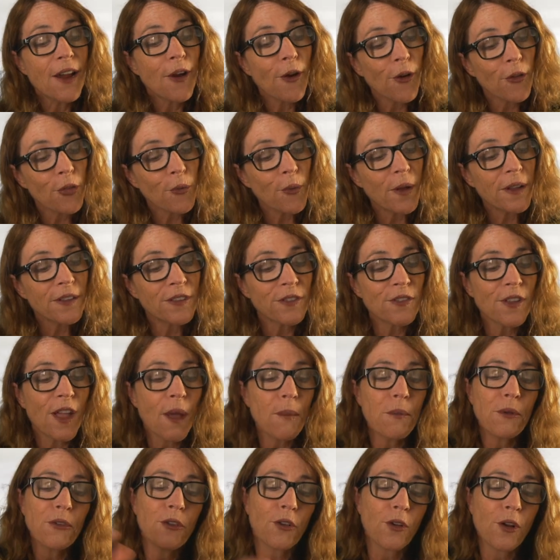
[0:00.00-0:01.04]
earthquakes,
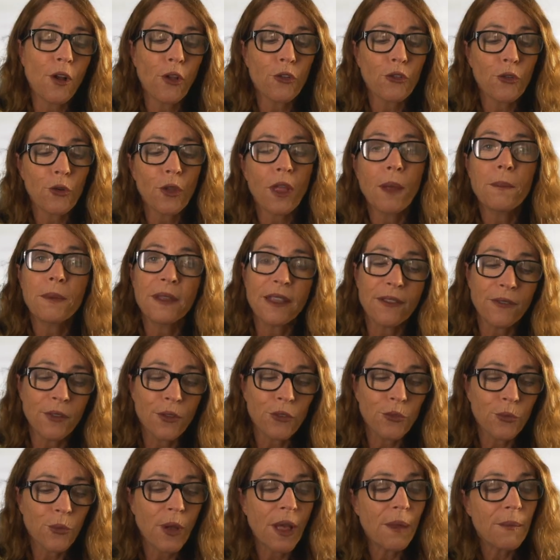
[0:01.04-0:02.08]
tsunamis, or cultural
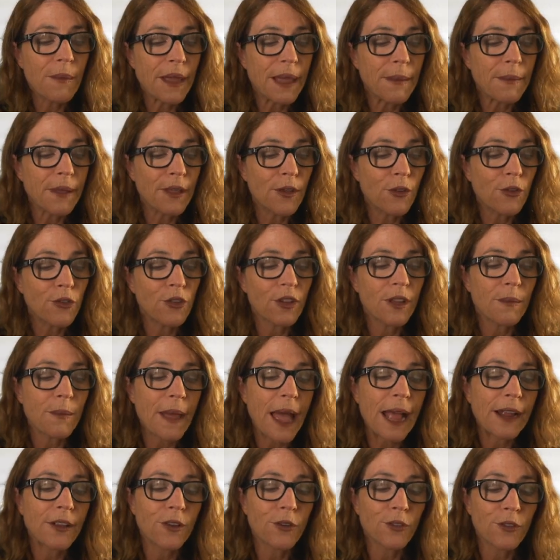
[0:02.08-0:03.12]
upheavals, well, maybe you should
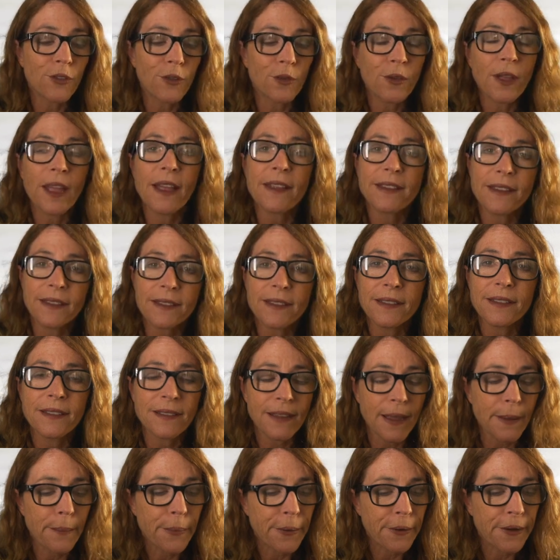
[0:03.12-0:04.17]
unpack your suitcases and
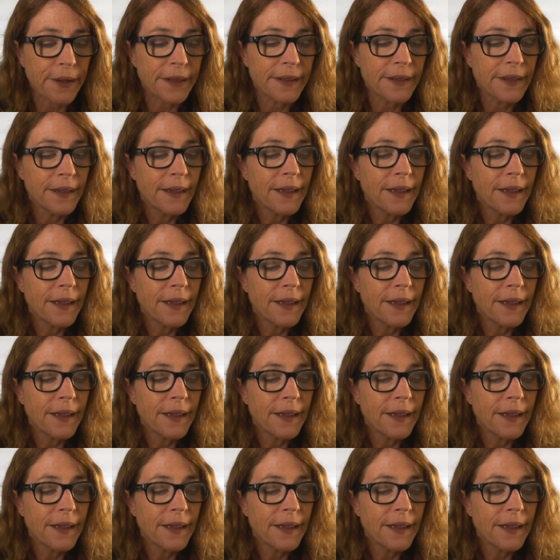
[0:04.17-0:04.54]
stay put.